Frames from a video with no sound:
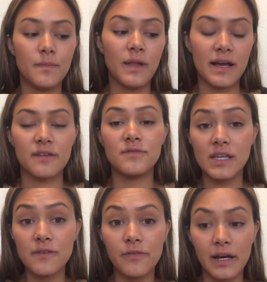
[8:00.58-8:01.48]
lack of
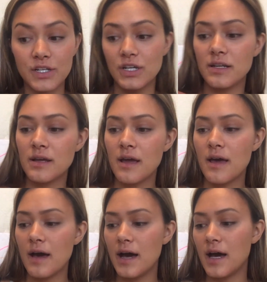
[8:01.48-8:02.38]
knee flexion.
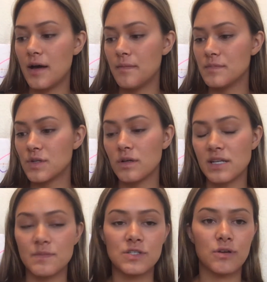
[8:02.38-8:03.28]
So I'll
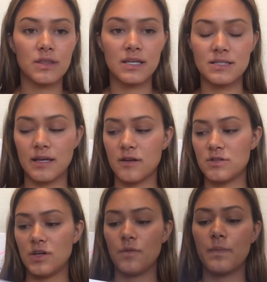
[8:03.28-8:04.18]
demonstrate these later
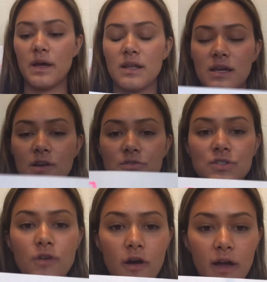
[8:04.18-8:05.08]
too, but here's a
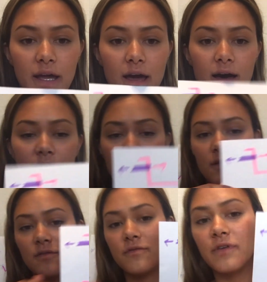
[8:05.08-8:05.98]
drawing
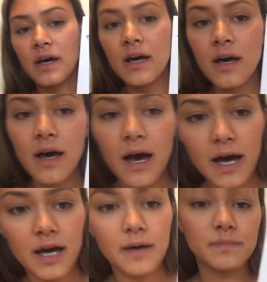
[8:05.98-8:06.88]
of
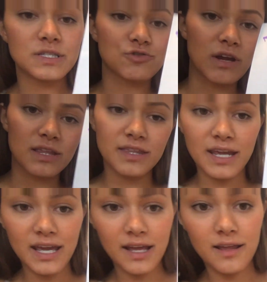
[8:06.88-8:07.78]

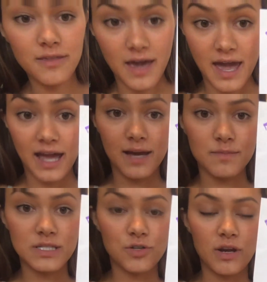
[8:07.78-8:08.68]
strengthening the
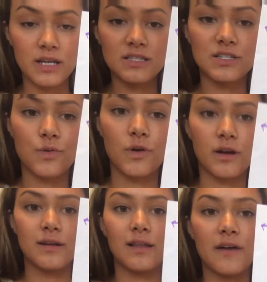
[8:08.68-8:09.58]
hamstrings to work
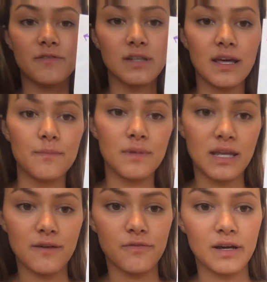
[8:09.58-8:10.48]
on left limb
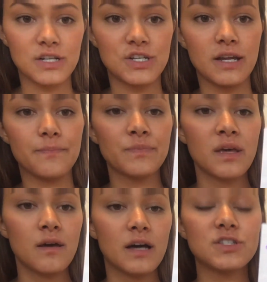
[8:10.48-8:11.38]
knee flexion,
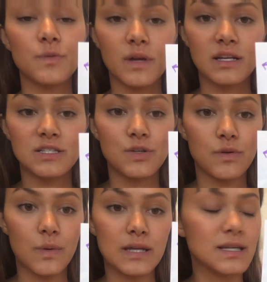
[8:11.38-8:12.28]
assuming it's due to
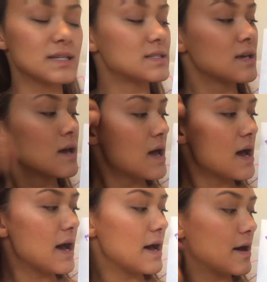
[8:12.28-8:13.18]
weakness.
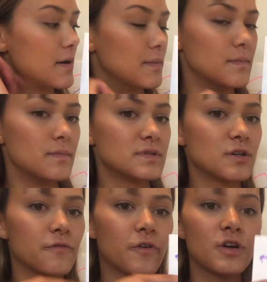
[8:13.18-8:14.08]

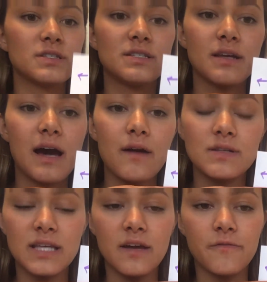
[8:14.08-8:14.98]
So first, I would
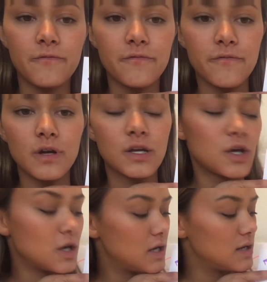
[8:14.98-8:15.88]
say a
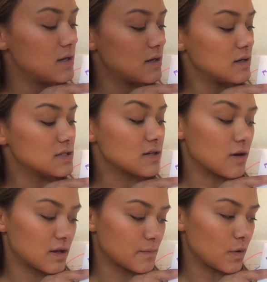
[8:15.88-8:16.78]
good
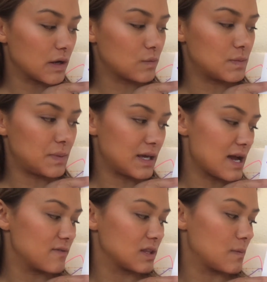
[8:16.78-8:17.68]
starting point would be
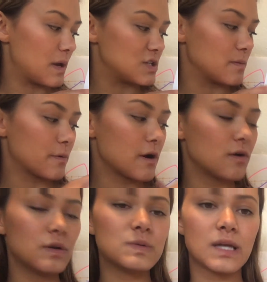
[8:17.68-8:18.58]
having the patient
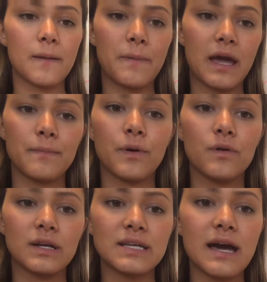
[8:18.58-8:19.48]
prone, using a band
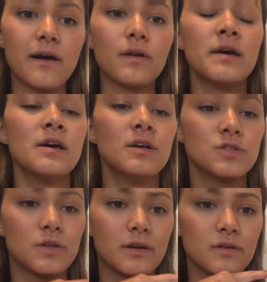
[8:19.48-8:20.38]
pulling down,
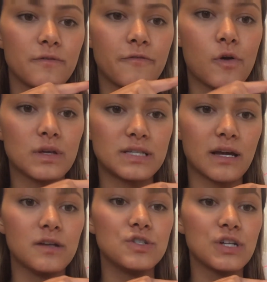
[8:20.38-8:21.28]
so they're focusing
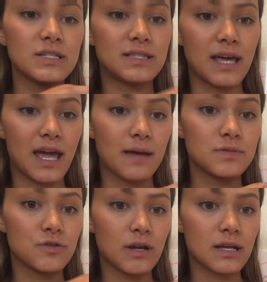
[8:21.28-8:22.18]
on just the
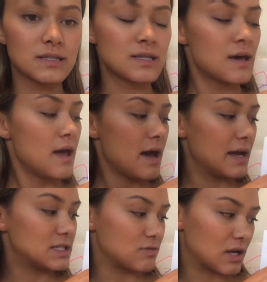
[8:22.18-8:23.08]
hamstrings
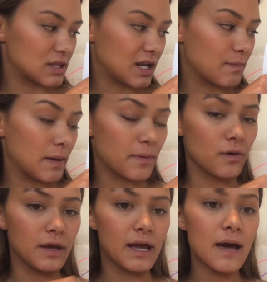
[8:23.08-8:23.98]
and strengthening by
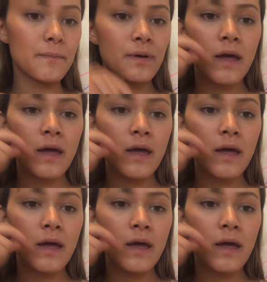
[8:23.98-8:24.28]
pulling up.